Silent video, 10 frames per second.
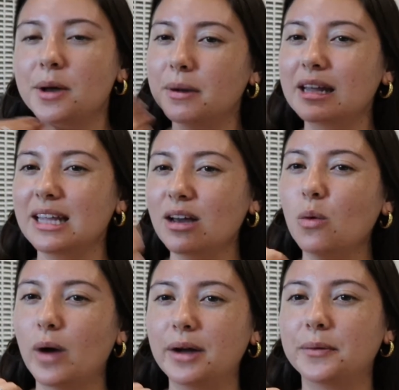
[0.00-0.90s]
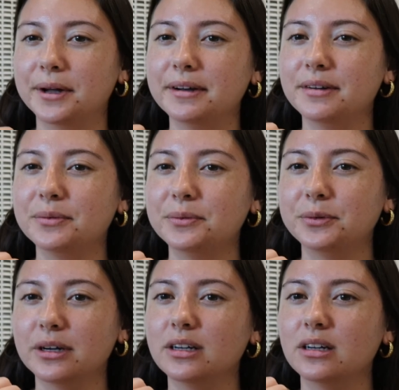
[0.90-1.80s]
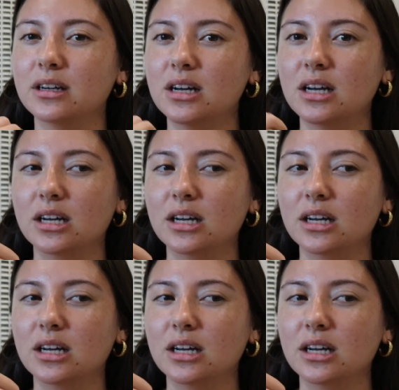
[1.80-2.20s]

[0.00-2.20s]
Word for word: but I think a white one would